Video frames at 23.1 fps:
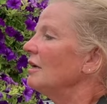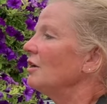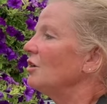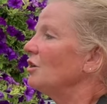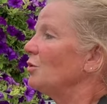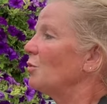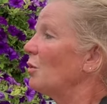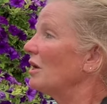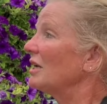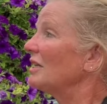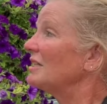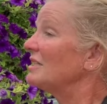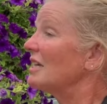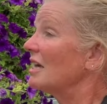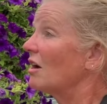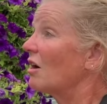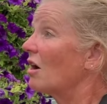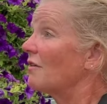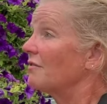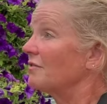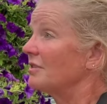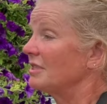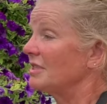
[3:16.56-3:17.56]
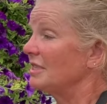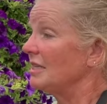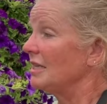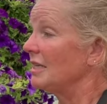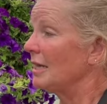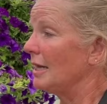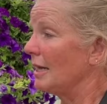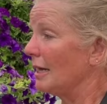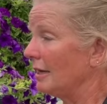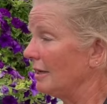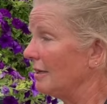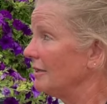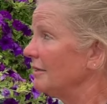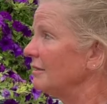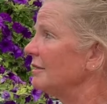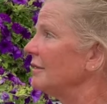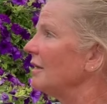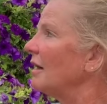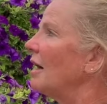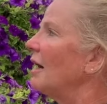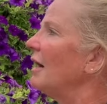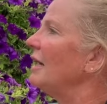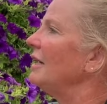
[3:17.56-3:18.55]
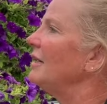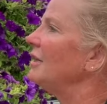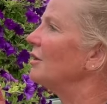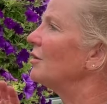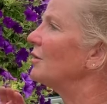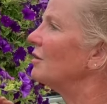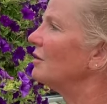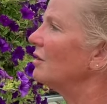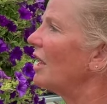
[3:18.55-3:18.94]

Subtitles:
You want to take off the seed head. I know